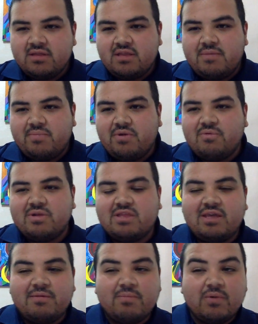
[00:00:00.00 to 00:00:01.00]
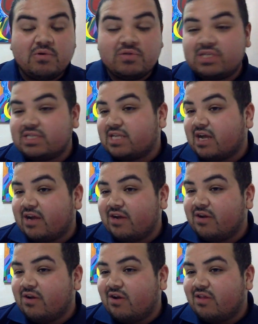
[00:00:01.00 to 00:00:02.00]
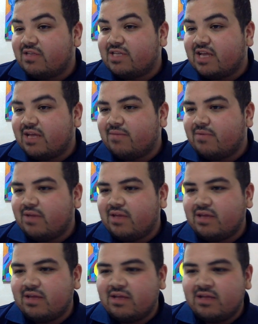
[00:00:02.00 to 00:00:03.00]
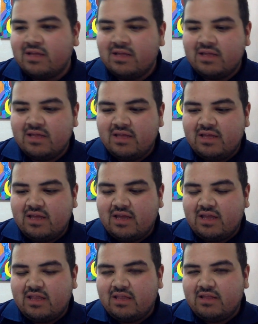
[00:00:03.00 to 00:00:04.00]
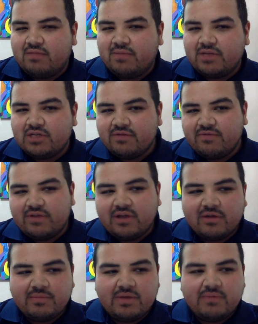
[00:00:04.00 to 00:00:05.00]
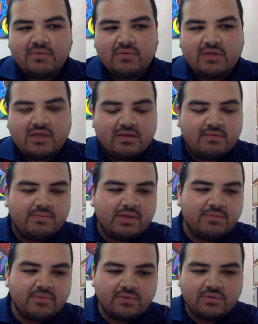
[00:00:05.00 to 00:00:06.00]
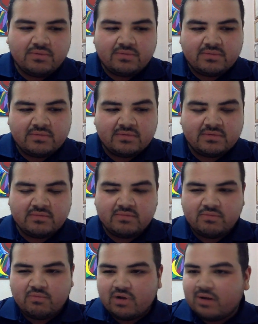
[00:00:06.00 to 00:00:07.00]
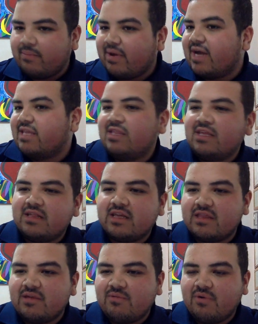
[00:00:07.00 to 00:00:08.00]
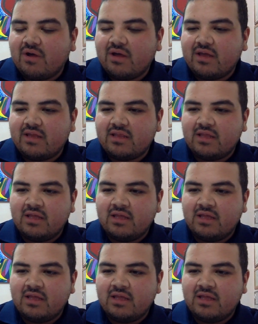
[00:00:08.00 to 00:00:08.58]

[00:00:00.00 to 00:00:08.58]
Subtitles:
they put what they most desire all the time, like, and especially for young people, I think people want to buy things that they want,